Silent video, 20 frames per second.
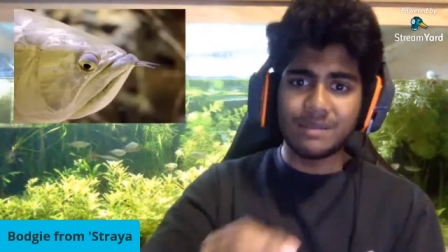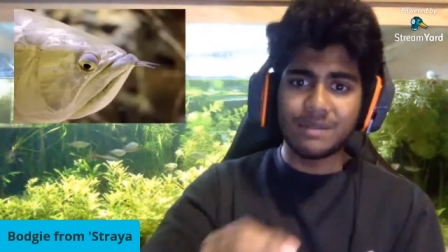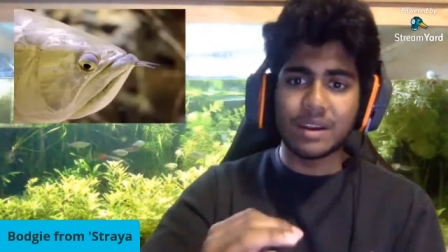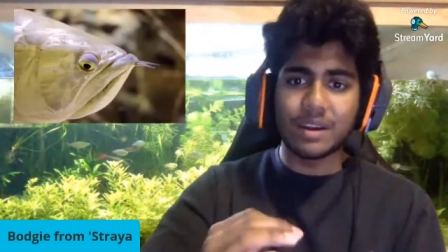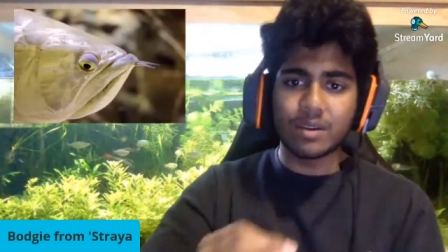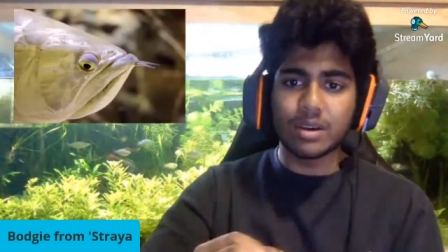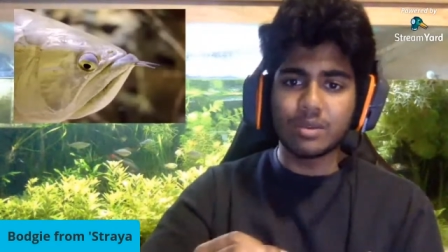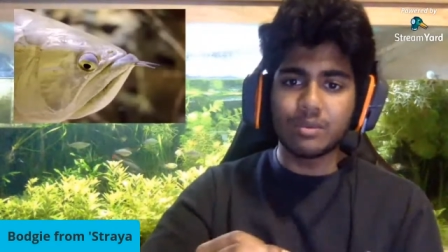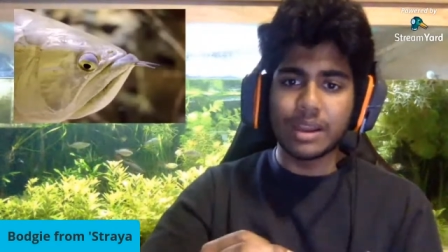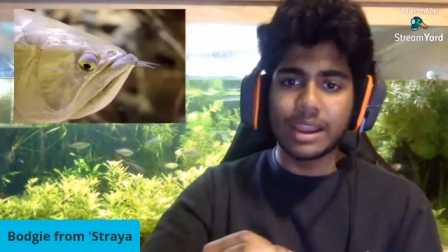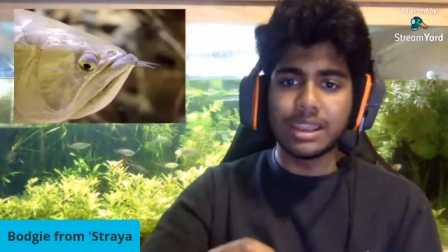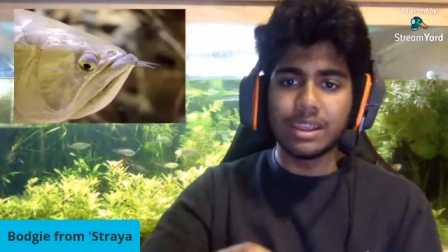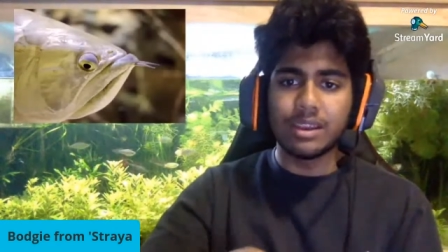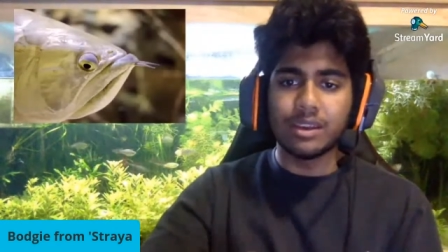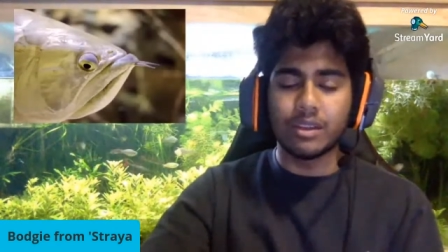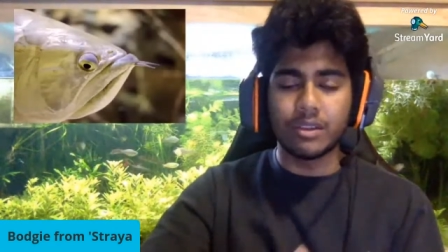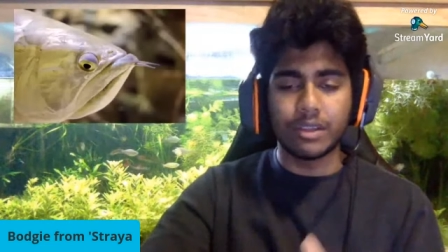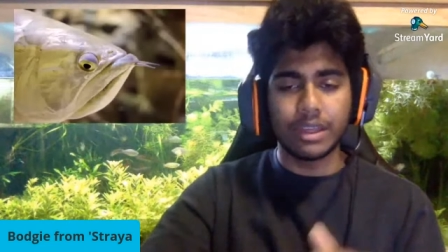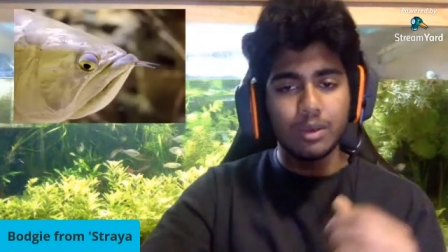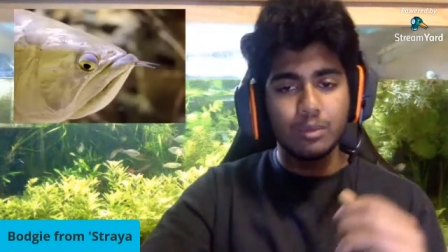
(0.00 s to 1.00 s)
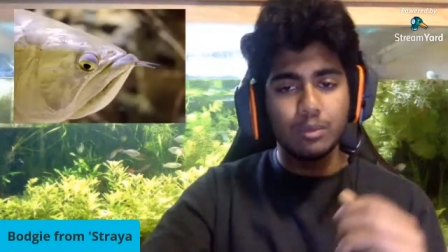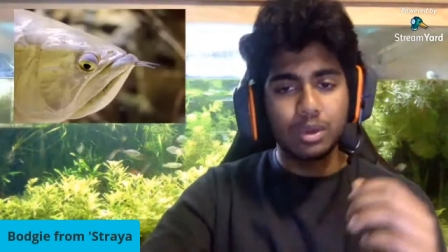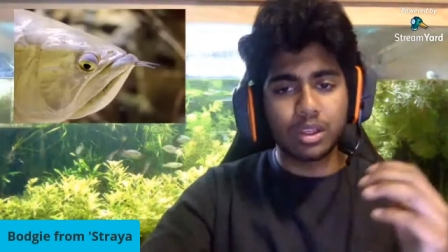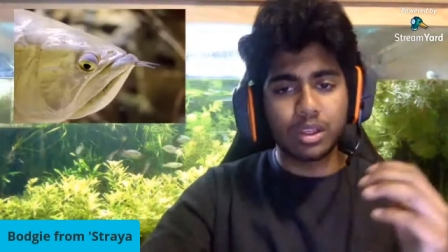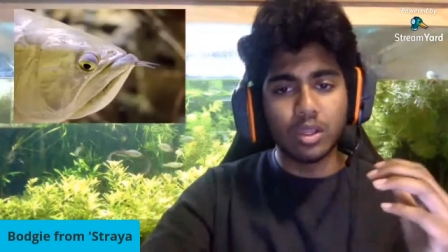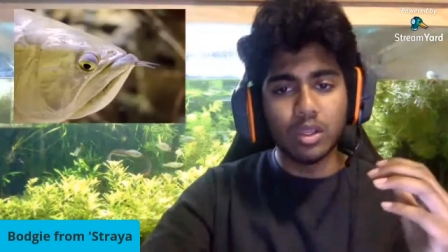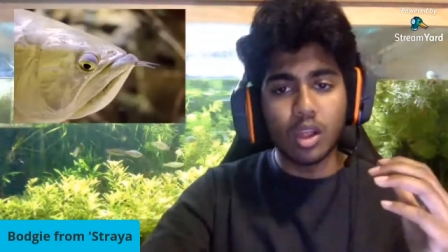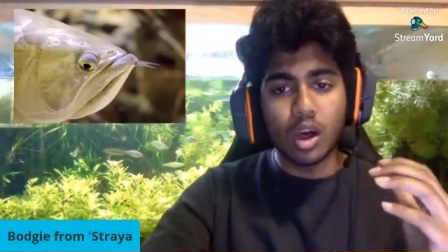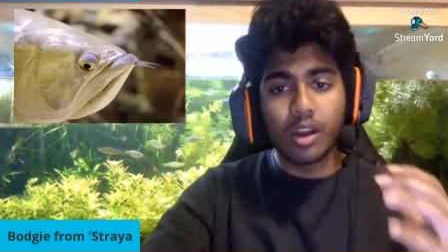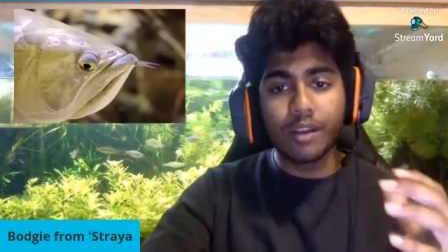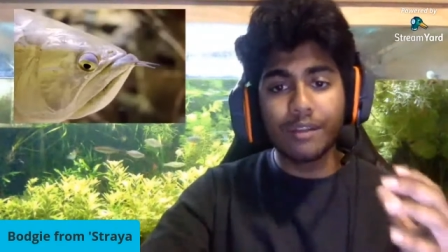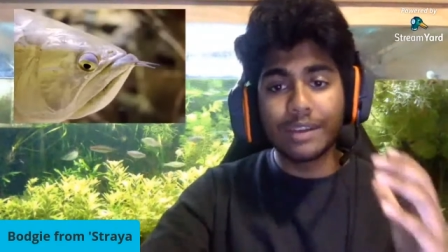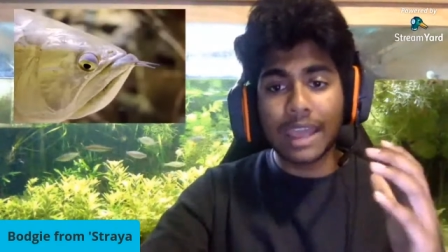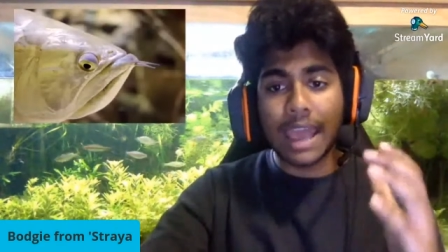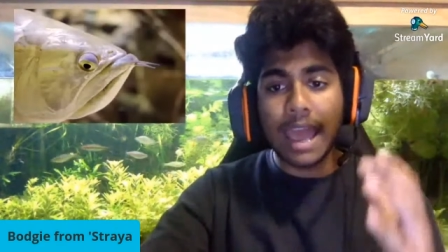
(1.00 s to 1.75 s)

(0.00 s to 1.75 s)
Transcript: very regularly with a lot of